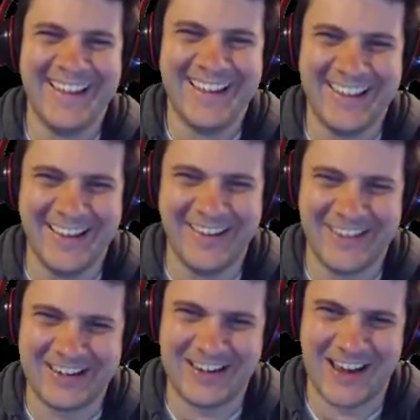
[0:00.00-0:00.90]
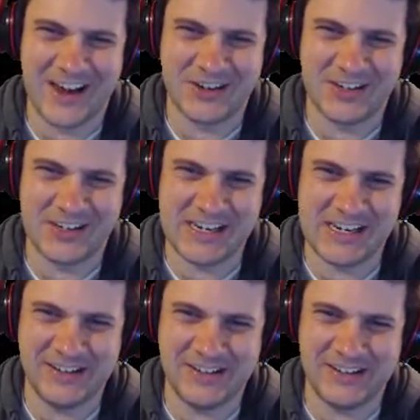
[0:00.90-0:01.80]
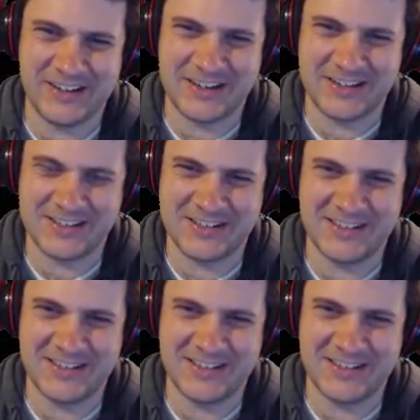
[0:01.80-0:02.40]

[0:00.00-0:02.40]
Oh my gosh, Neil is